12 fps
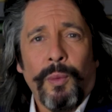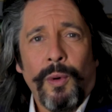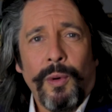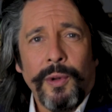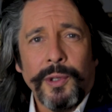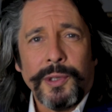
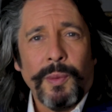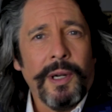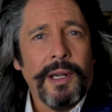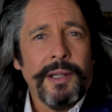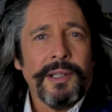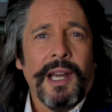walls
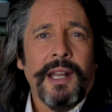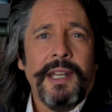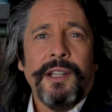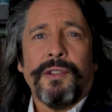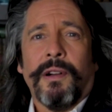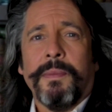weren't
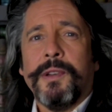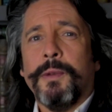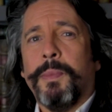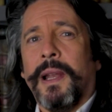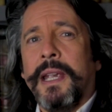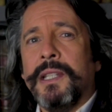
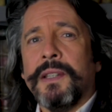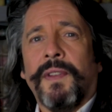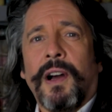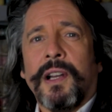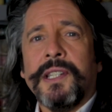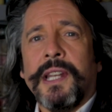uninterrupted plains of
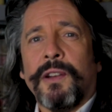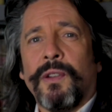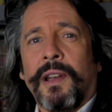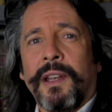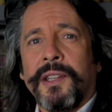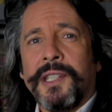
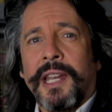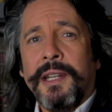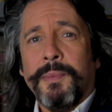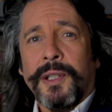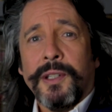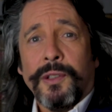architectural
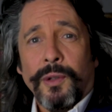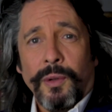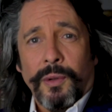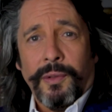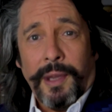understatement at all.